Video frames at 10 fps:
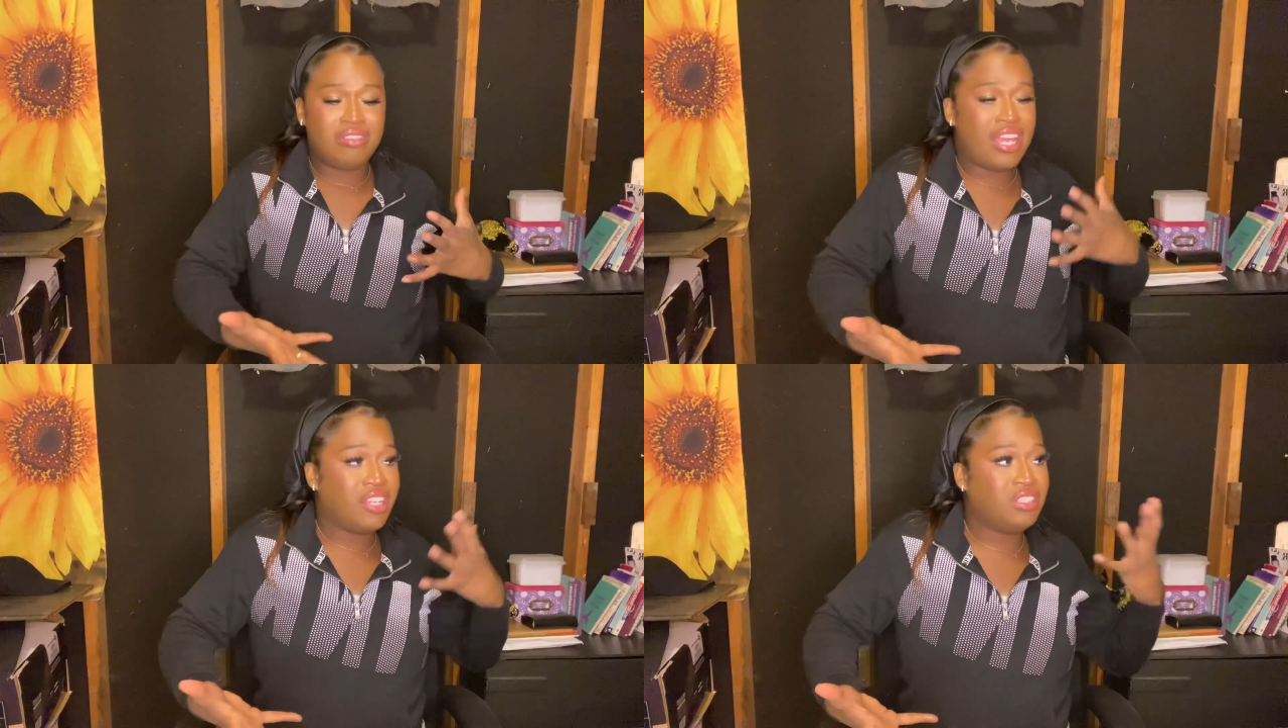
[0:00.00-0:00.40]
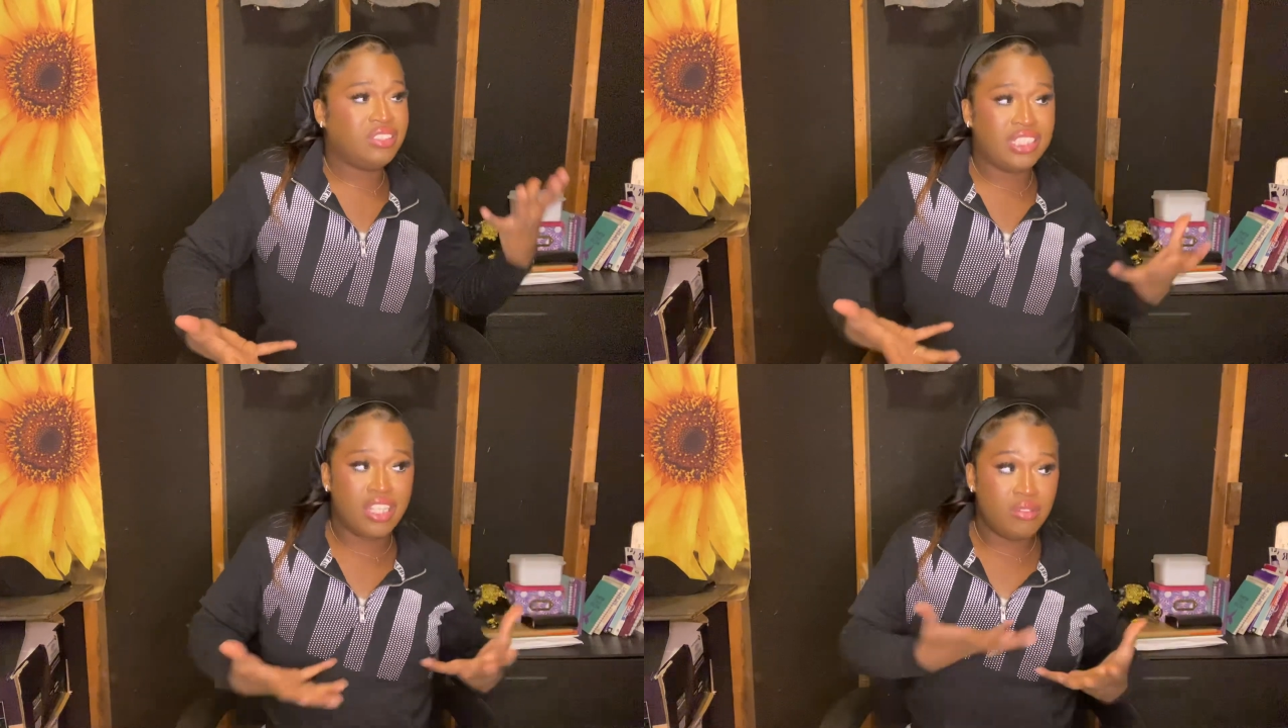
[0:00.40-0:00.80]

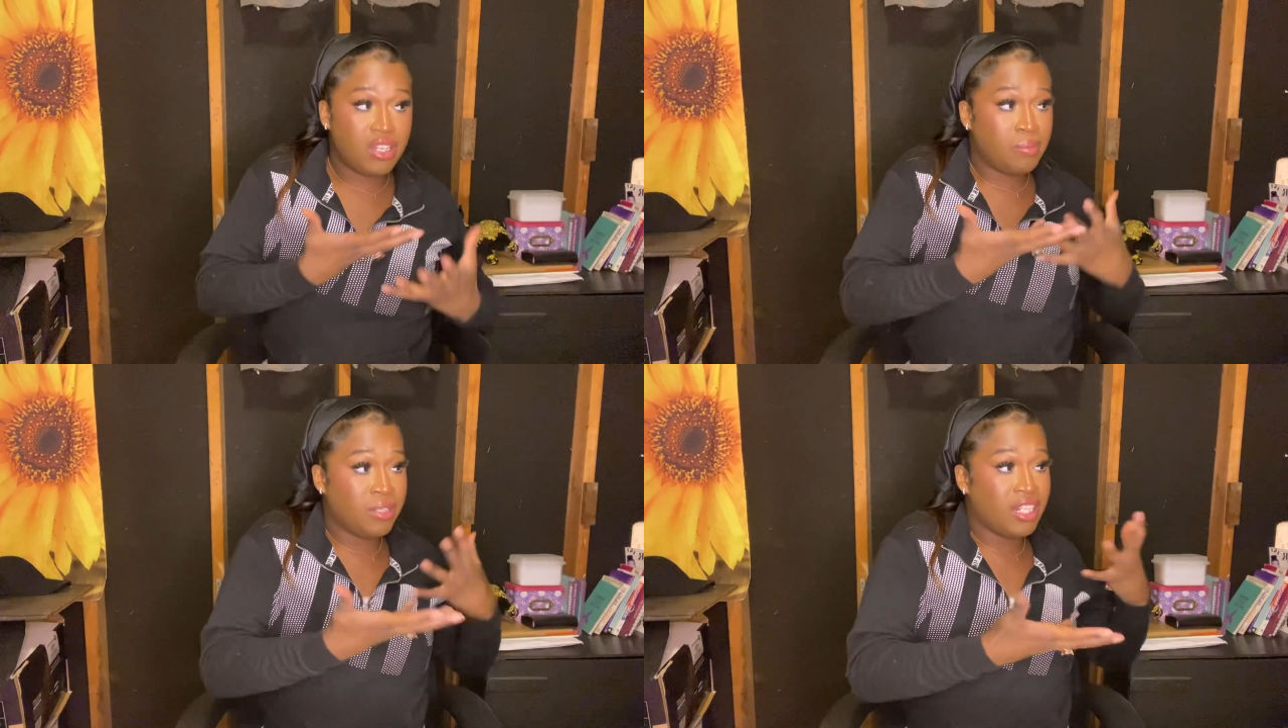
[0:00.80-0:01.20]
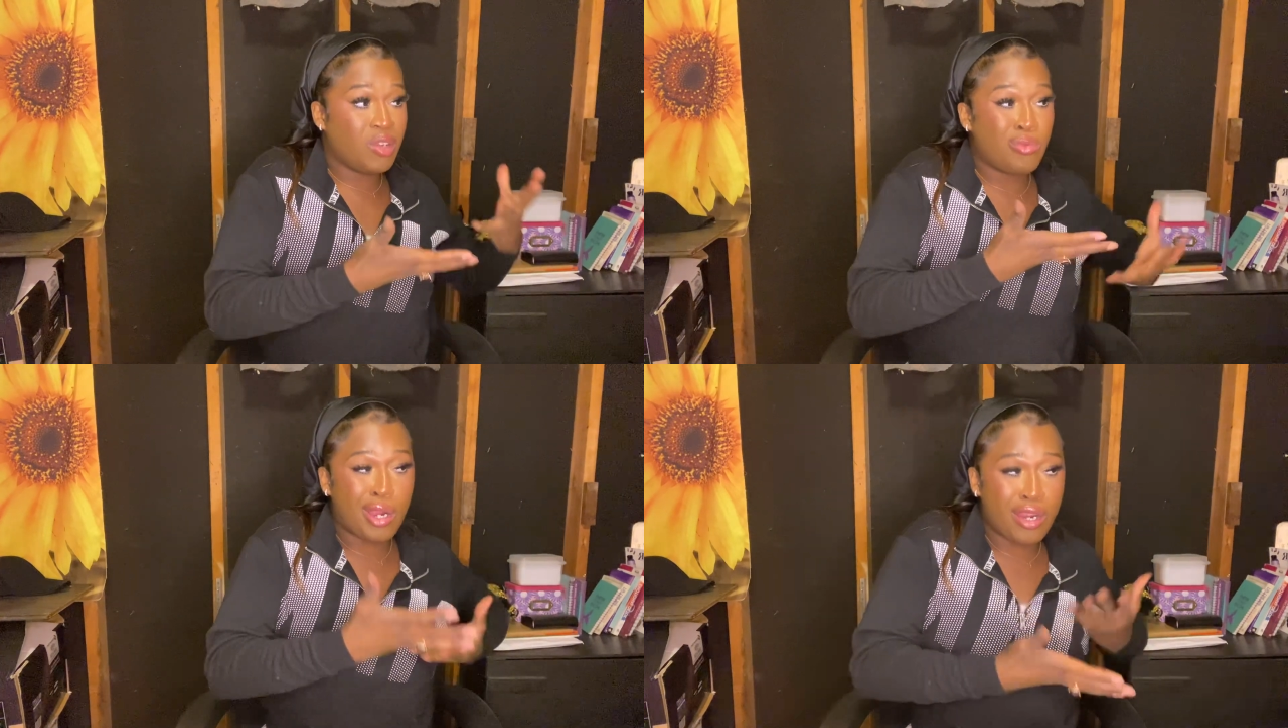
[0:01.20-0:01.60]
Anderson, you could have put in a
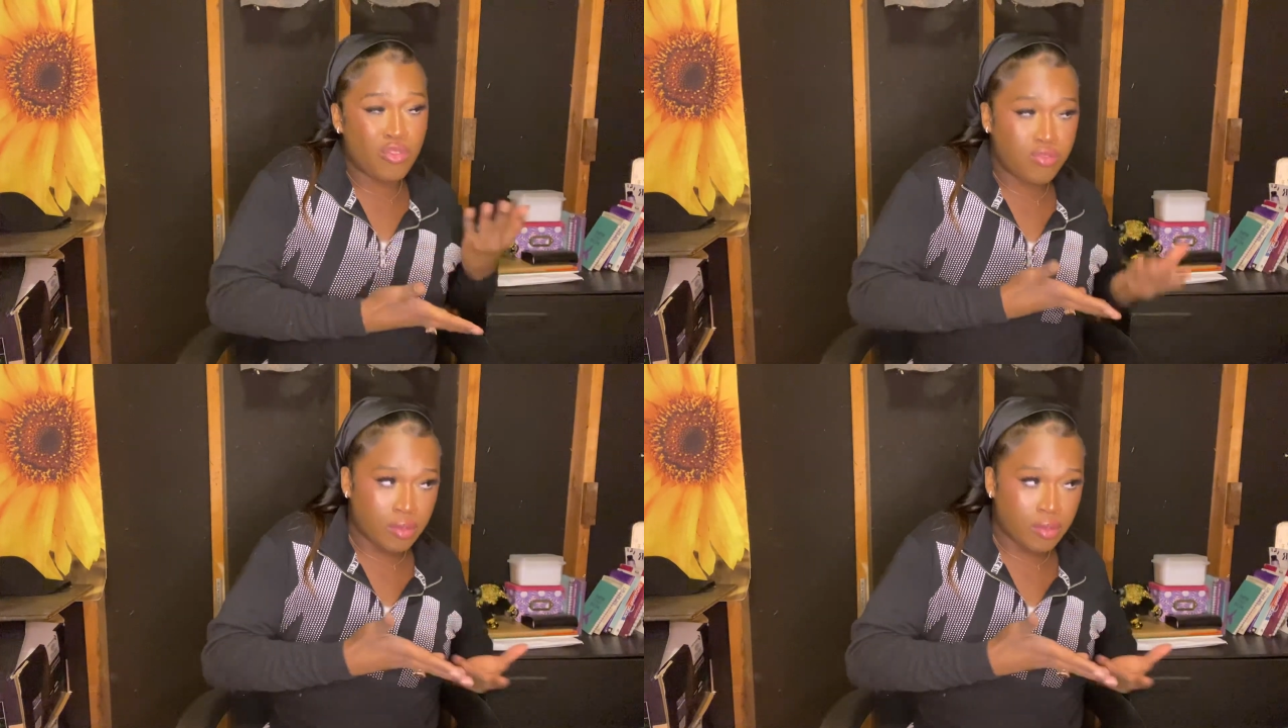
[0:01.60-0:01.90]
word for